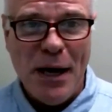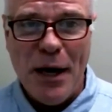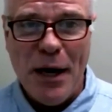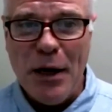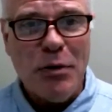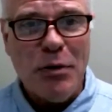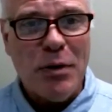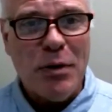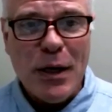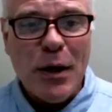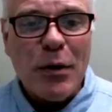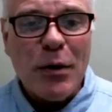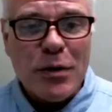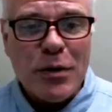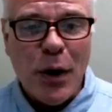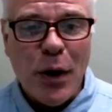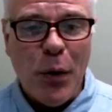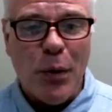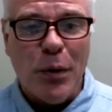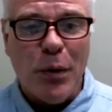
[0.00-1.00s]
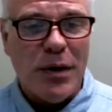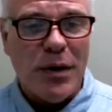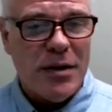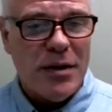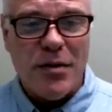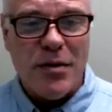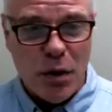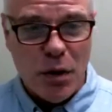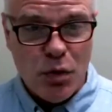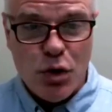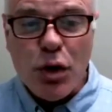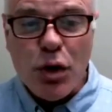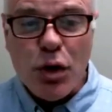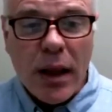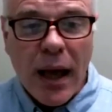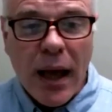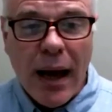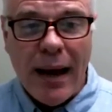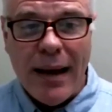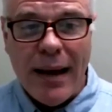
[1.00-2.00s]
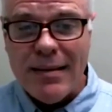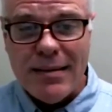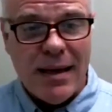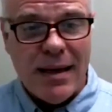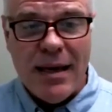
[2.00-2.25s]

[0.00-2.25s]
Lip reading: 100 years old is socialize,